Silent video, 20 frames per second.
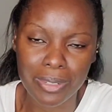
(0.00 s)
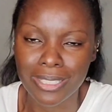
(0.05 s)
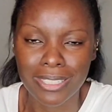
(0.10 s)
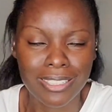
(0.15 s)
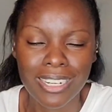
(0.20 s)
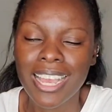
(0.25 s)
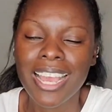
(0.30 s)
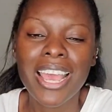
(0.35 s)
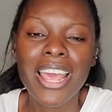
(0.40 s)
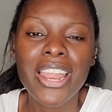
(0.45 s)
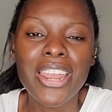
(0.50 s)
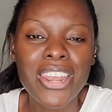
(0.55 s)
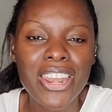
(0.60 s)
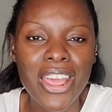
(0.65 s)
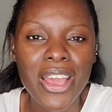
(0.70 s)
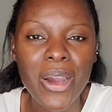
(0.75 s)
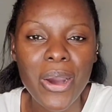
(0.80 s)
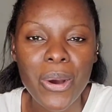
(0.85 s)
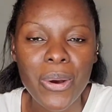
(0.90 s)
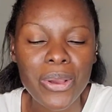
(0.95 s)
and
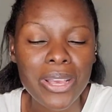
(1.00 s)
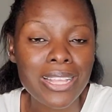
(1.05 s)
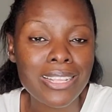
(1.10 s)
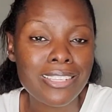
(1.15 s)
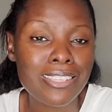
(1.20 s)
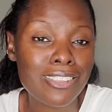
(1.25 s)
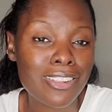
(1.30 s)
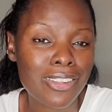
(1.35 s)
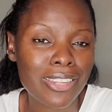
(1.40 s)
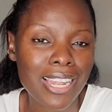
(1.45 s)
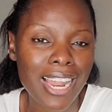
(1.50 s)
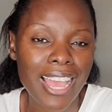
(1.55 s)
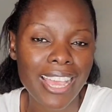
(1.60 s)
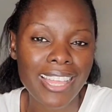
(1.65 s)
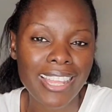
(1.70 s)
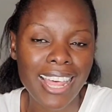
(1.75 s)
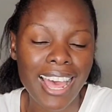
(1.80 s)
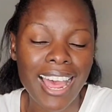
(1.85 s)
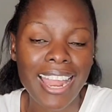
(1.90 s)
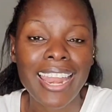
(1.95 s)
no, it's not
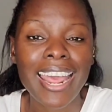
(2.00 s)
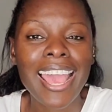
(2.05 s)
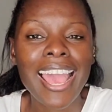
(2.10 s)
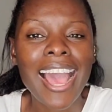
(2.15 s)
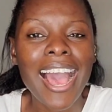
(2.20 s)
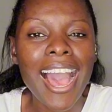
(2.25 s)
like that.